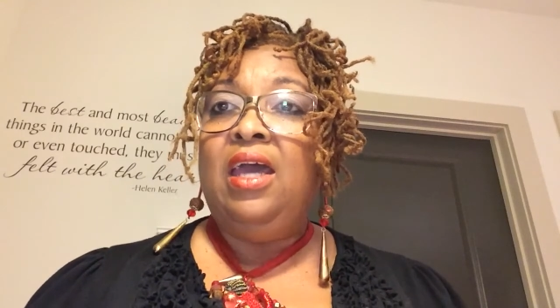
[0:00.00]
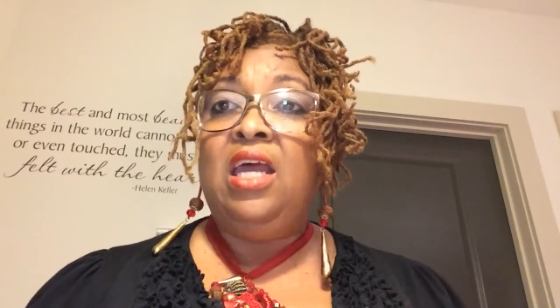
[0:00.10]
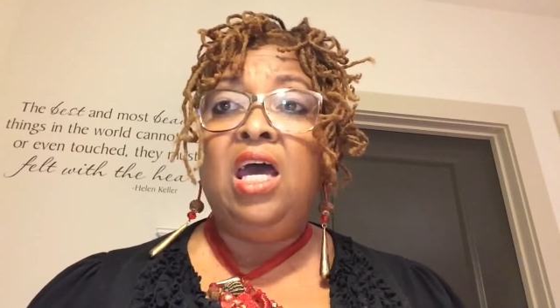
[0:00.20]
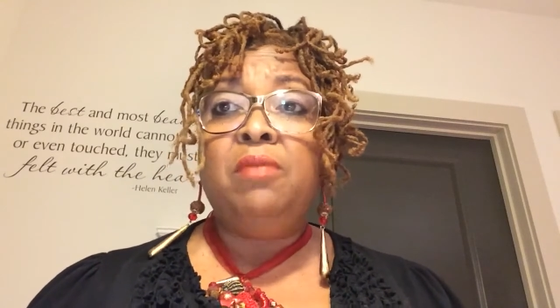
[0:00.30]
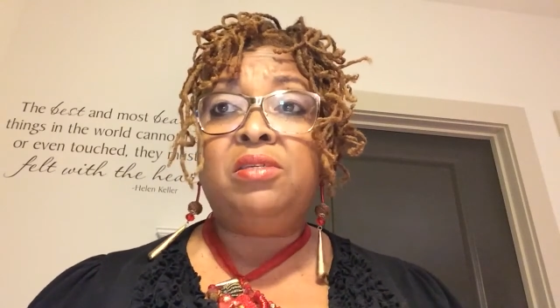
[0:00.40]

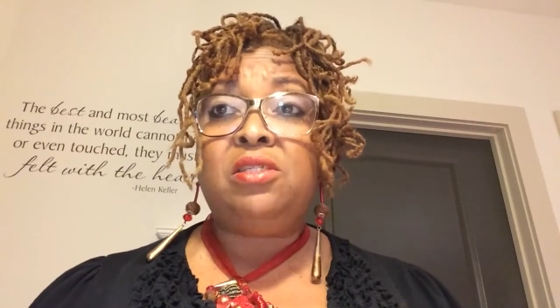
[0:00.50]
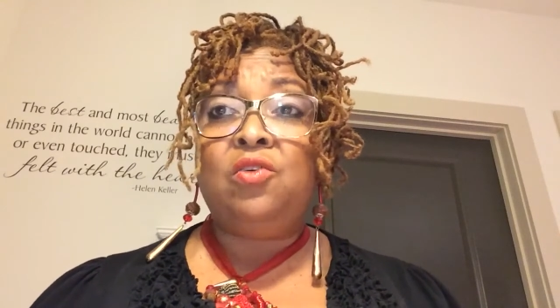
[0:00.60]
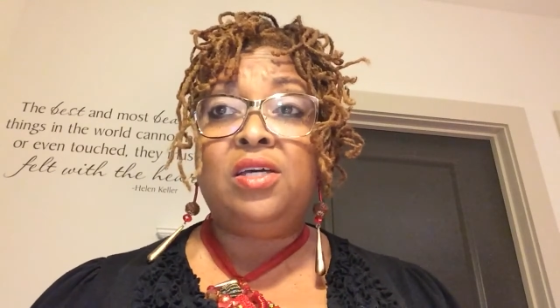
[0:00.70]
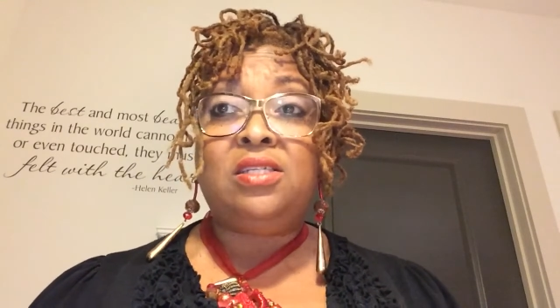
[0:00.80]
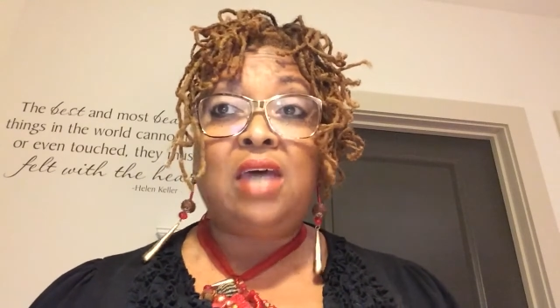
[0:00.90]
And I am
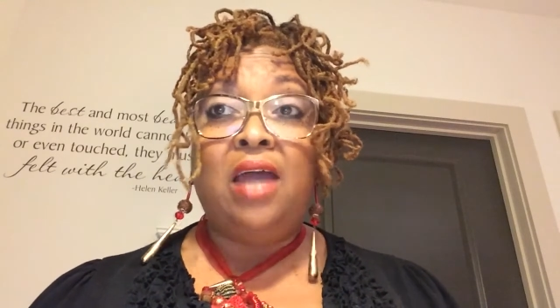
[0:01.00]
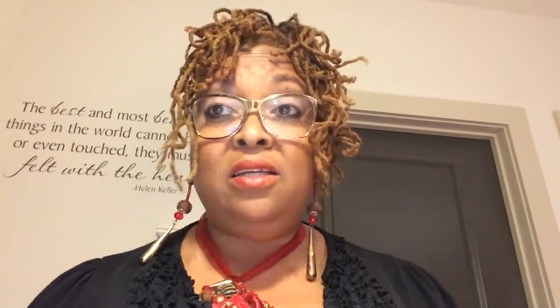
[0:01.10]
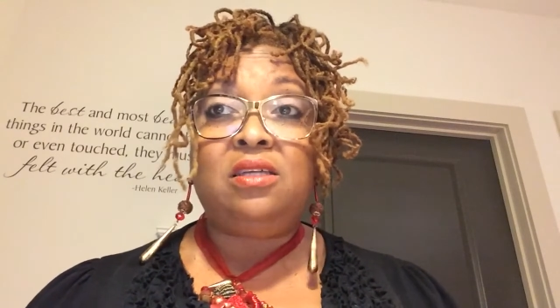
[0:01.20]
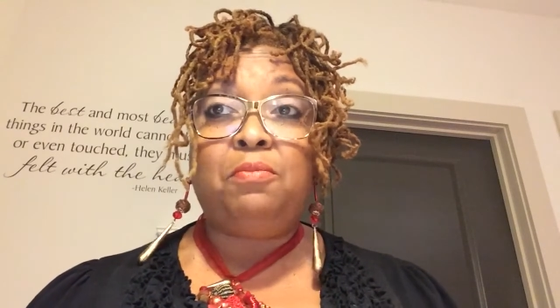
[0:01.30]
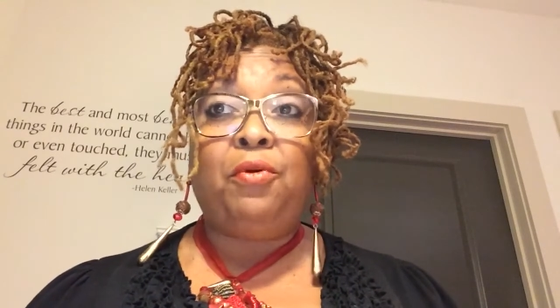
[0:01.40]
so
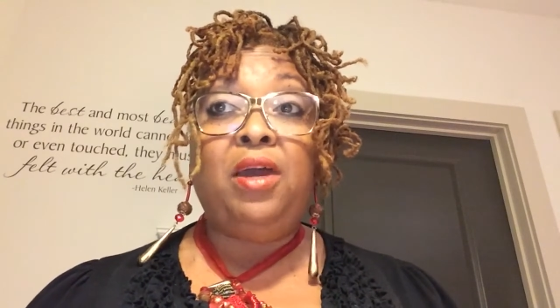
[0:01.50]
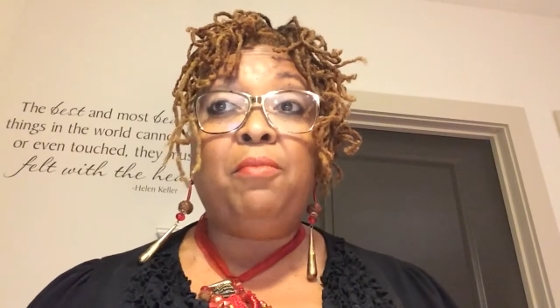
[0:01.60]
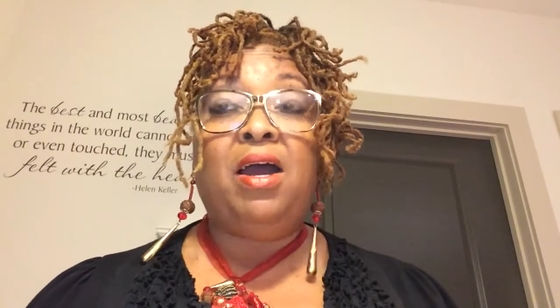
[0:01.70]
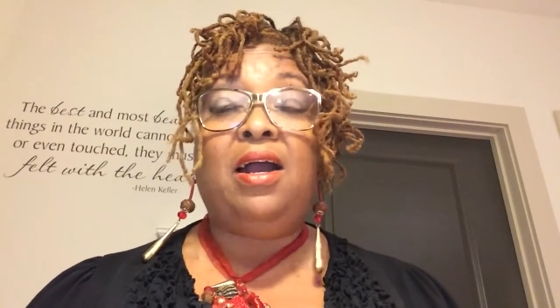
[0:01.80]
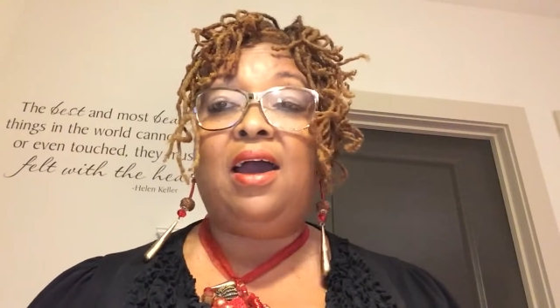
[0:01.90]
excited to
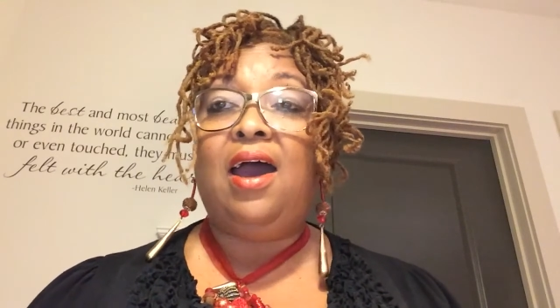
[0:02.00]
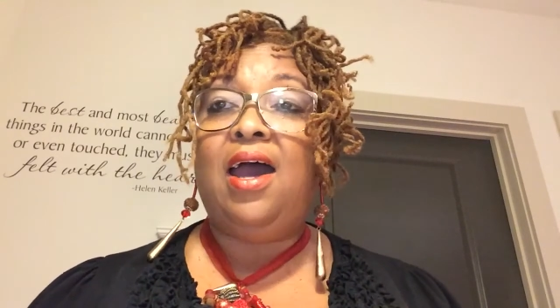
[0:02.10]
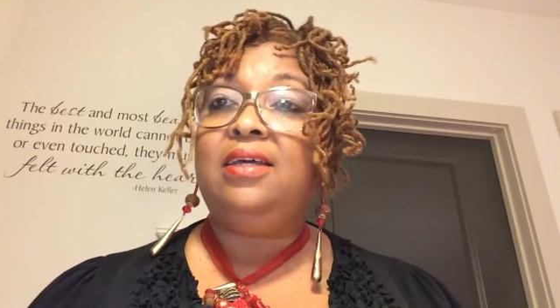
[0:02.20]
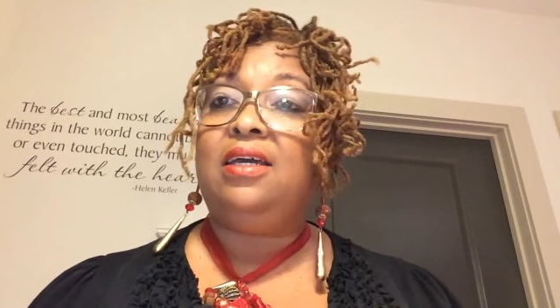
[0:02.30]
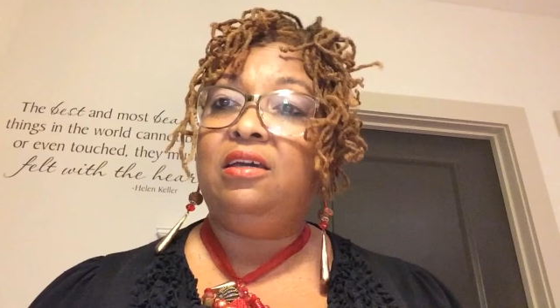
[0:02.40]
bring my
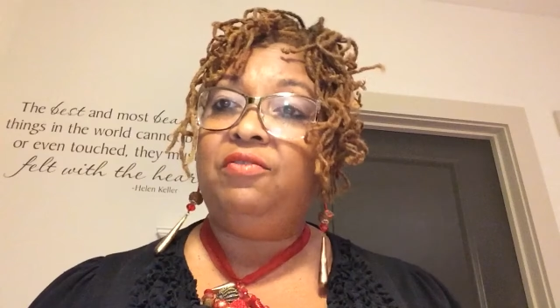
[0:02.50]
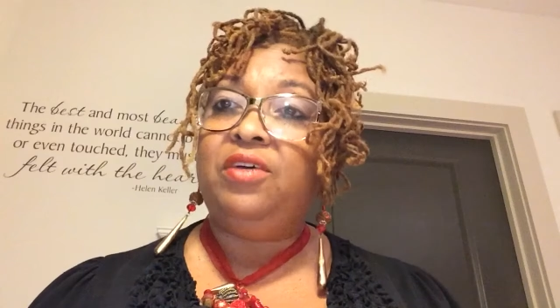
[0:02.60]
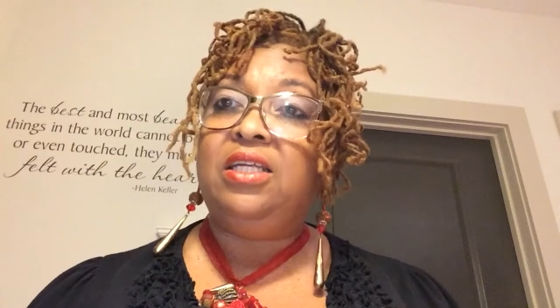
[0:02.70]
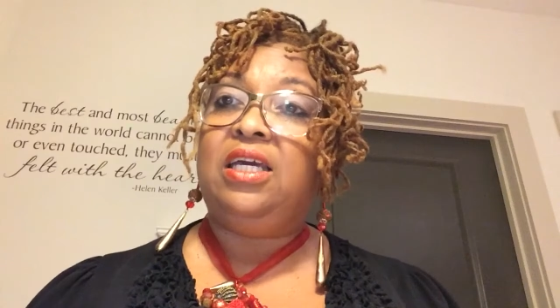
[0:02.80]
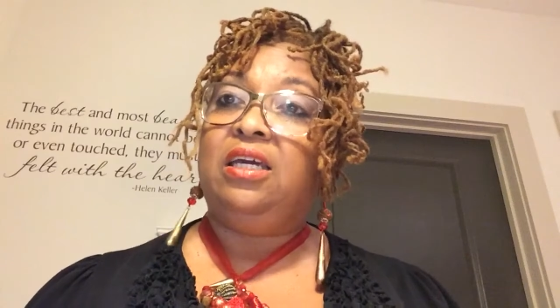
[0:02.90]

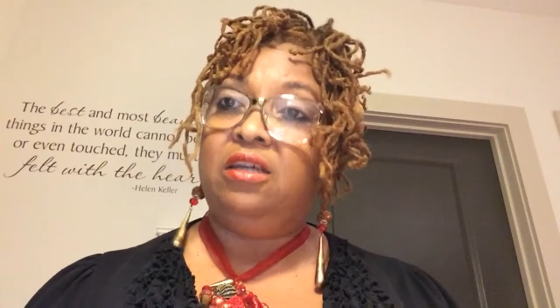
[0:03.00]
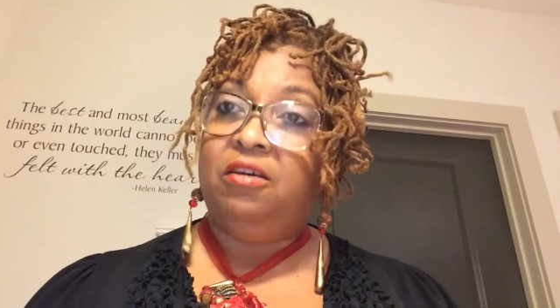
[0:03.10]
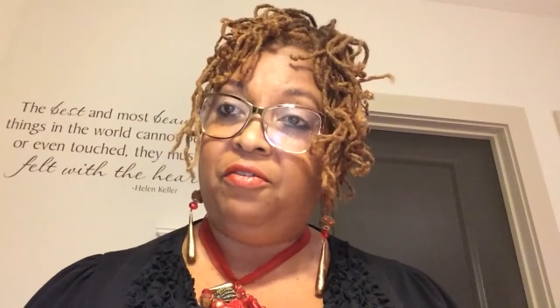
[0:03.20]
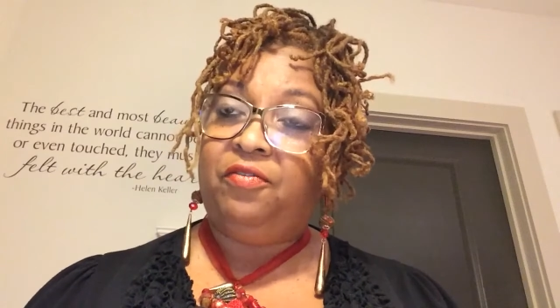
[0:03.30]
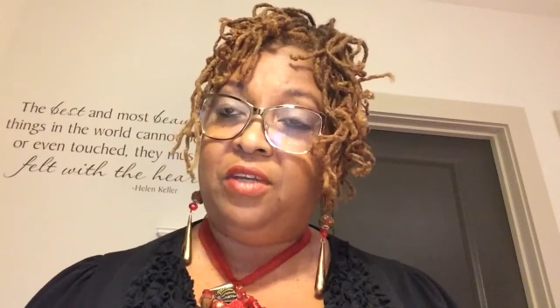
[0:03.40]
God-given
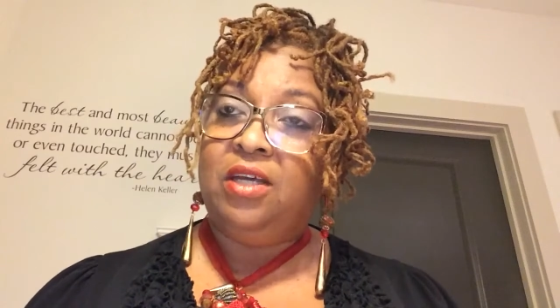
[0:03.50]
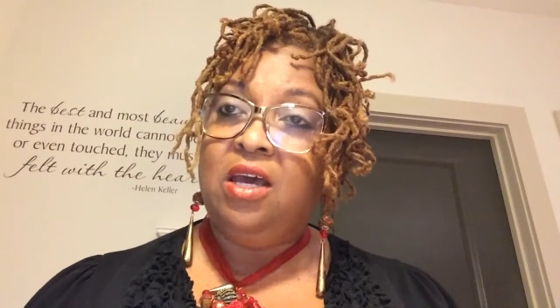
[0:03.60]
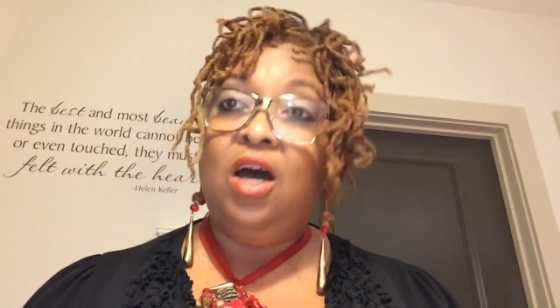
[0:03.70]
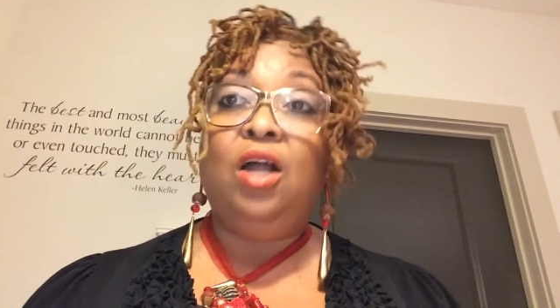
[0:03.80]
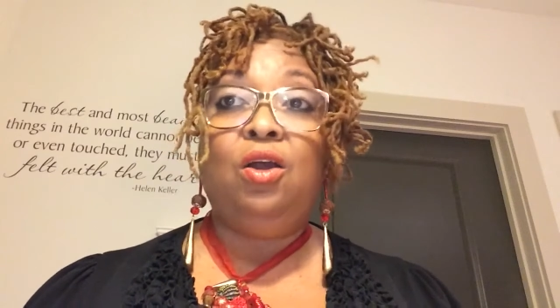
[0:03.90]
gift
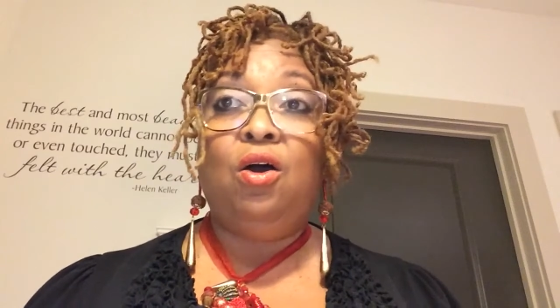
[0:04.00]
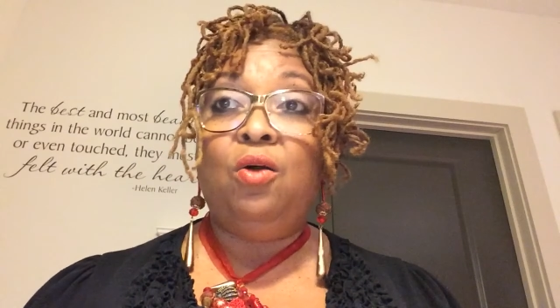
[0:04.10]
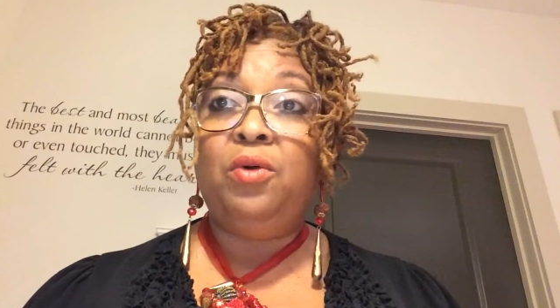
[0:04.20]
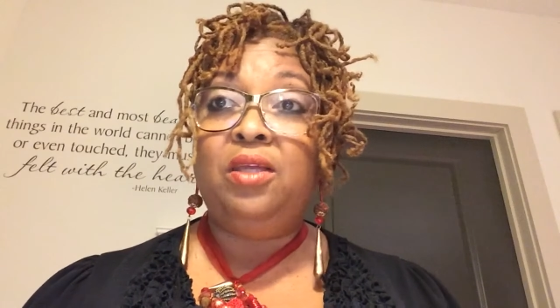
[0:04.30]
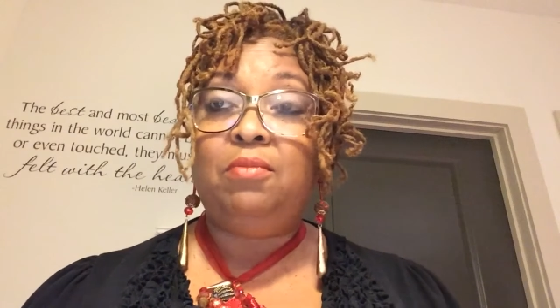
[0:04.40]

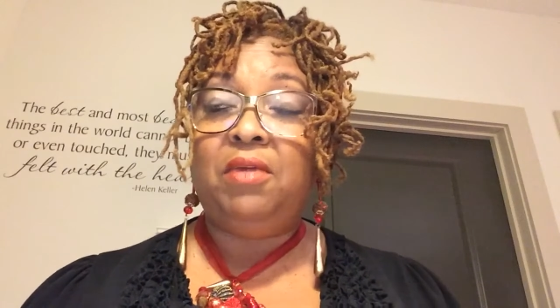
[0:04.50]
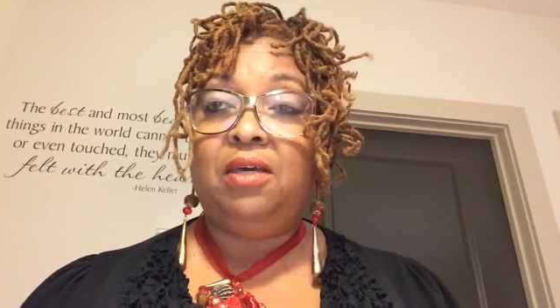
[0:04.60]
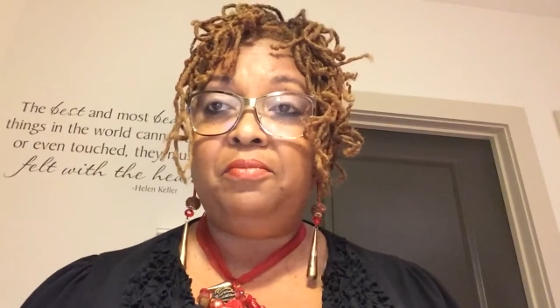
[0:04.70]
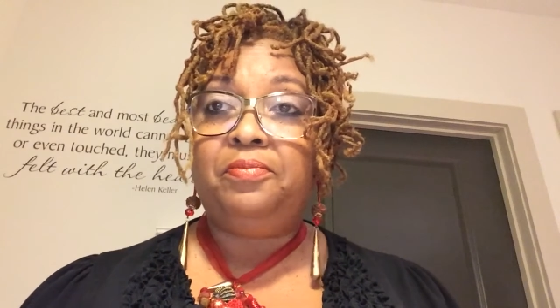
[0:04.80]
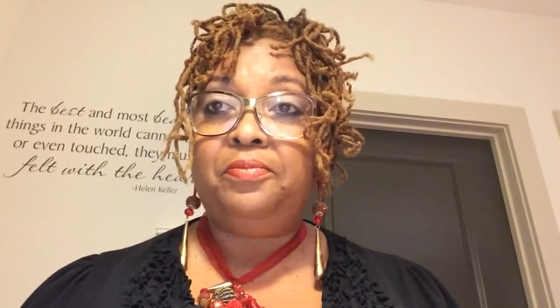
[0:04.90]
along with me.